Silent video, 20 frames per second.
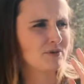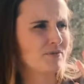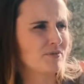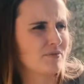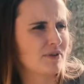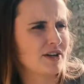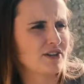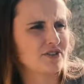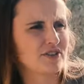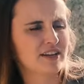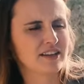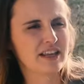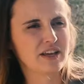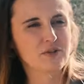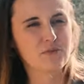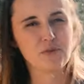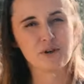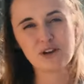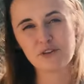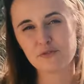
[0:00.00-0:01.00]
wondering like
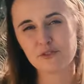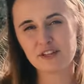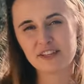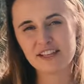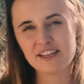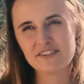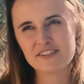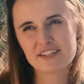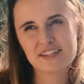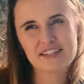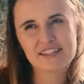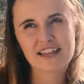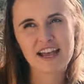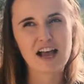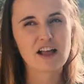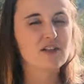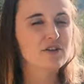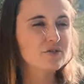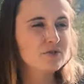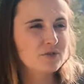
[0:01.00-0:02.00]
what if we lived in
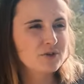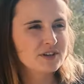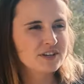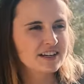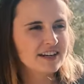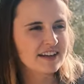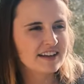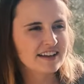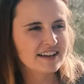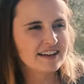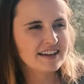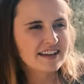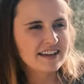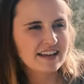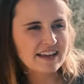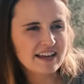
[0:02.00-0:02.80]
California